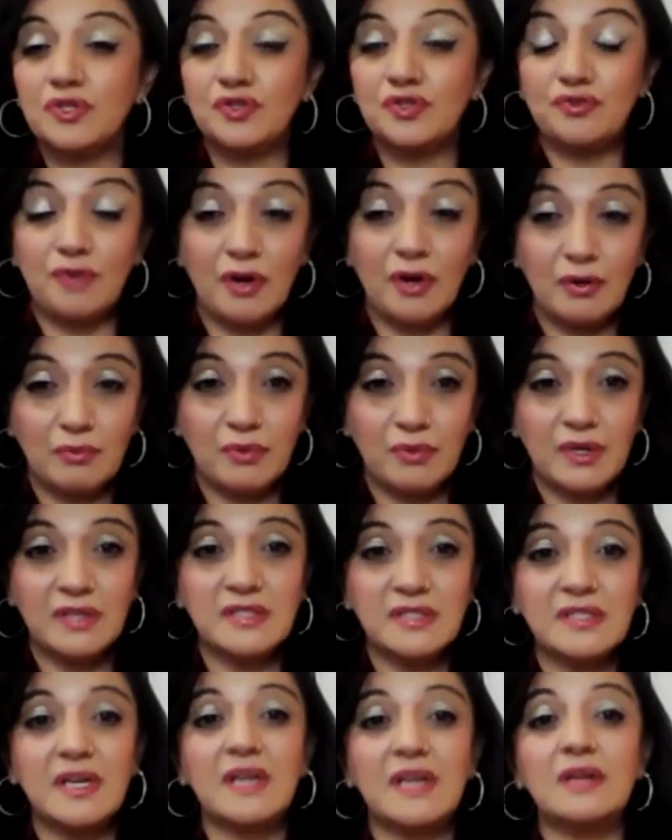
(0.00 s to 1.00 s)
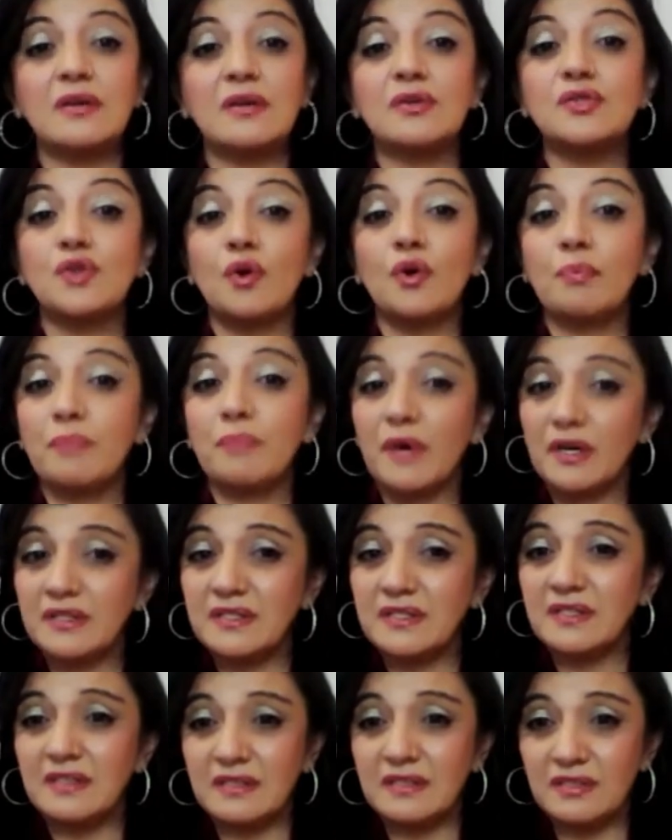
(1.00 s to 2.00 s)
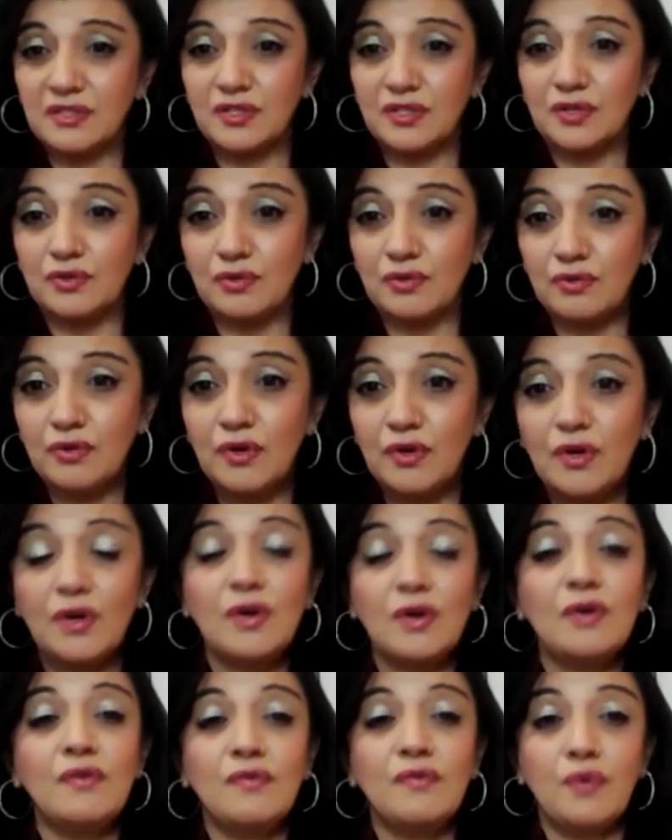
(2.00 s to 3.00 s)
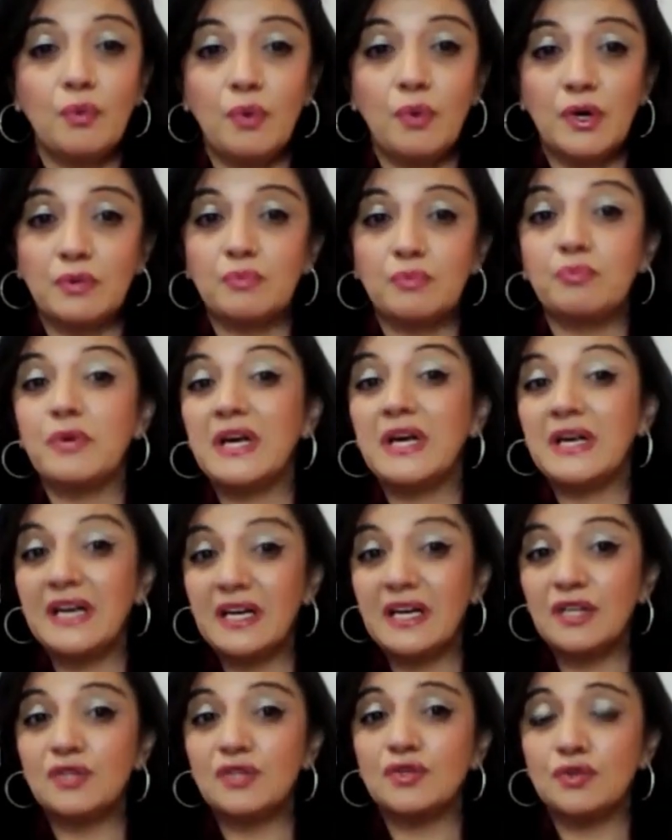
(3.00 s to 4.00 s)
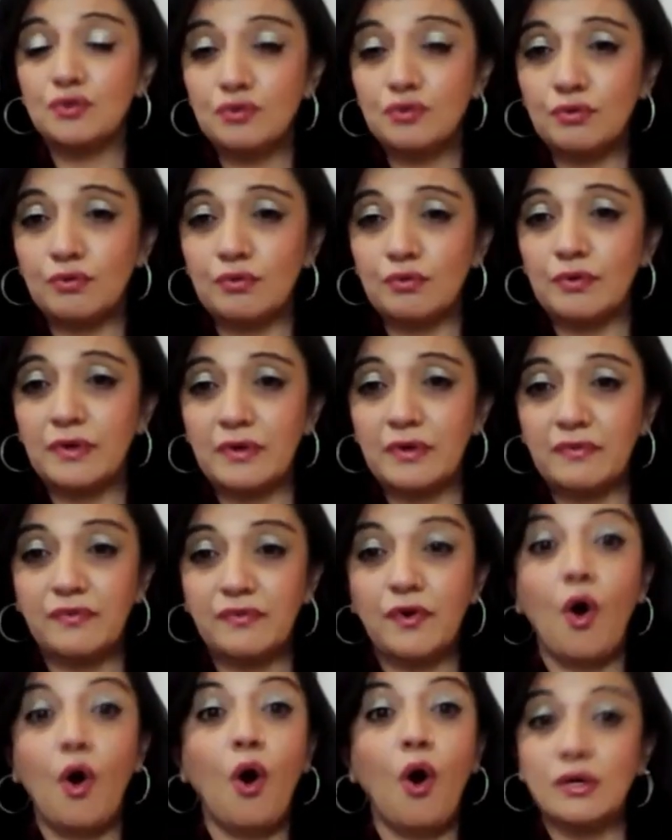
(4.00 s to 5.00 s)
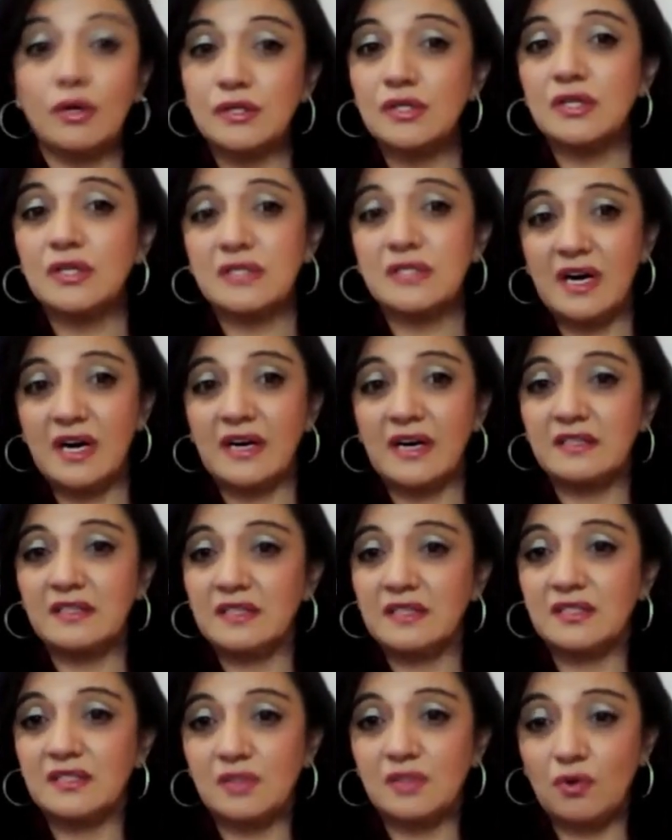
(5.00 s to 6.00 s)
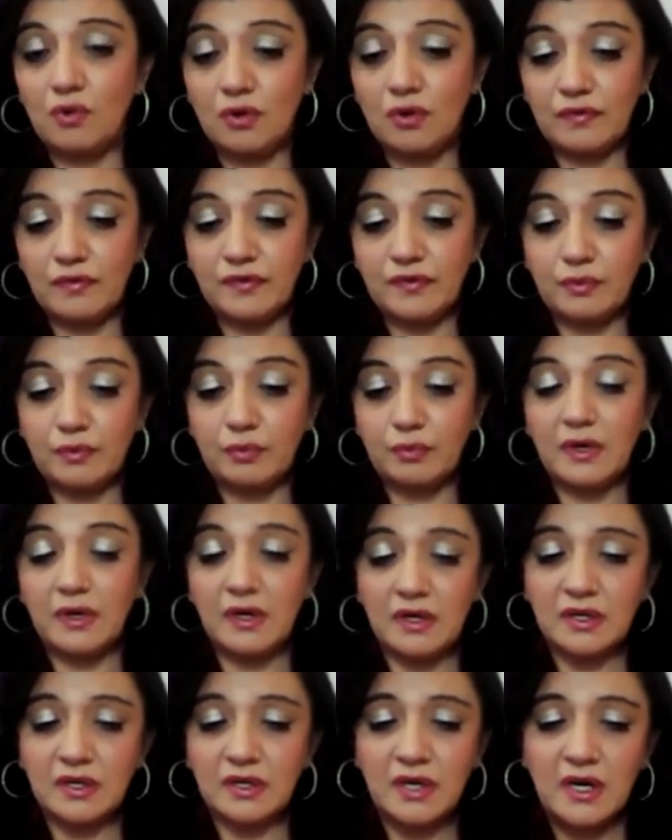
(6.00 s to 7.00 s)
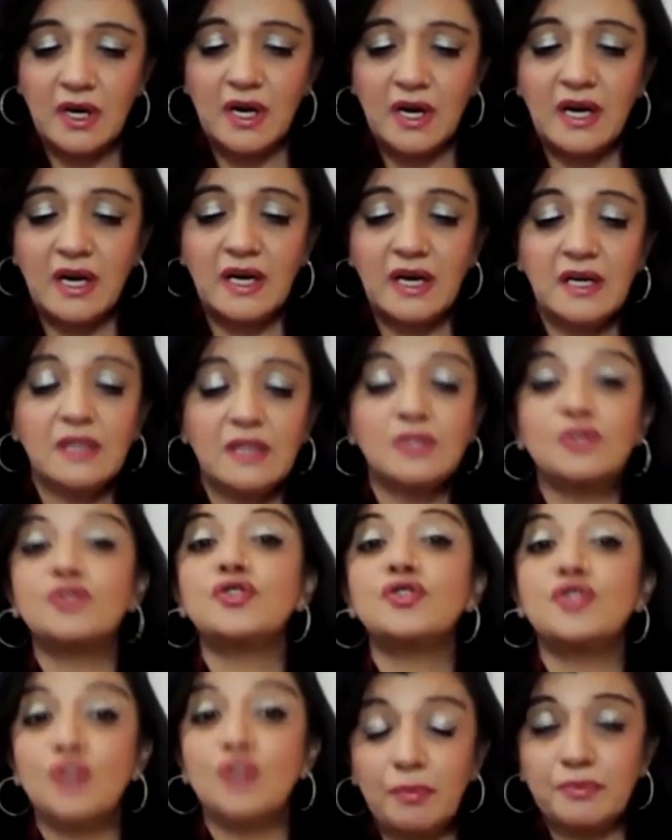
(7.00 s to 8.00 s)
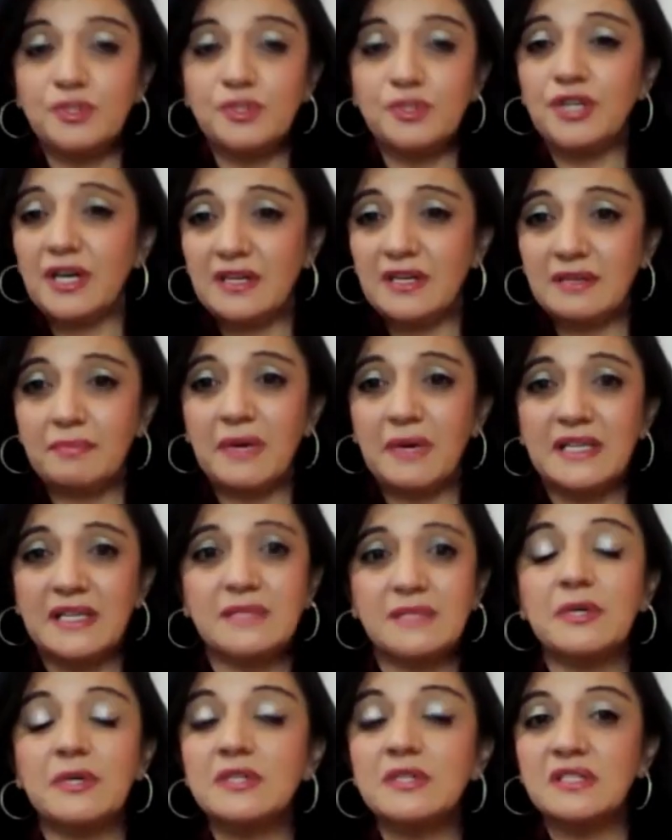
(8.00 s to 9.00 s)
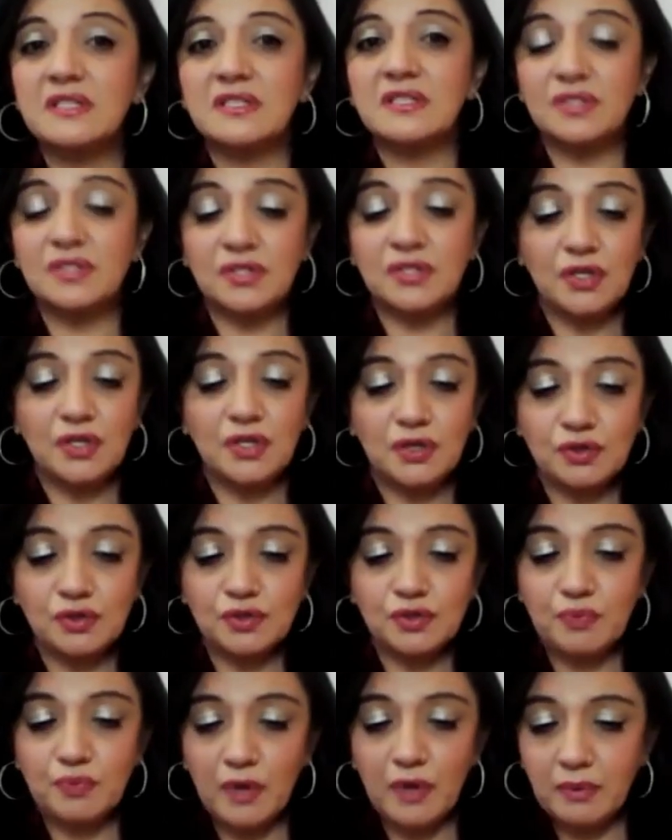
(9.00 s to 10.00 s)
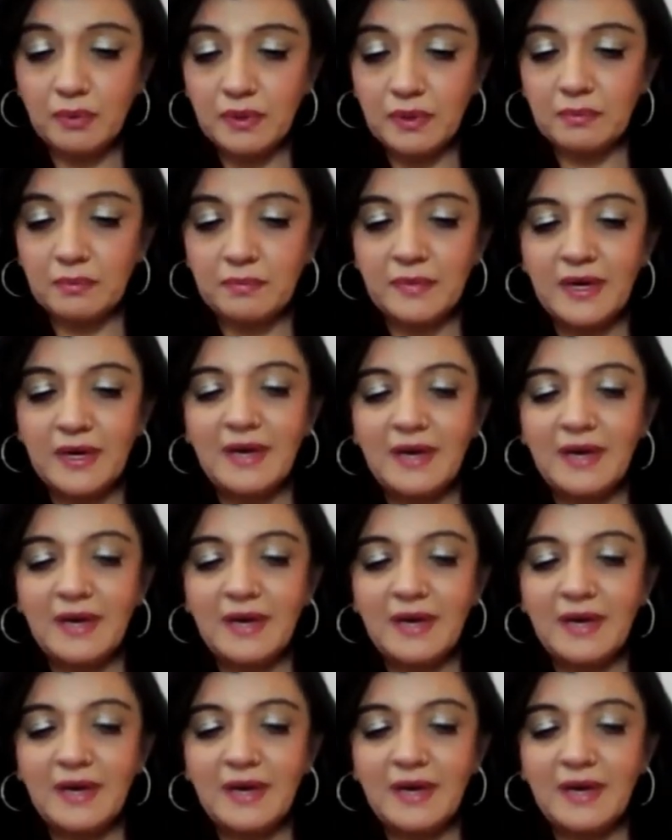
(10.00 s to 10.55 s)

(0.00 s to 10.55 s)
strong words, and so pertinent, for what we need to do for all societies all over the world to stop gender bias, because this is a huge problem.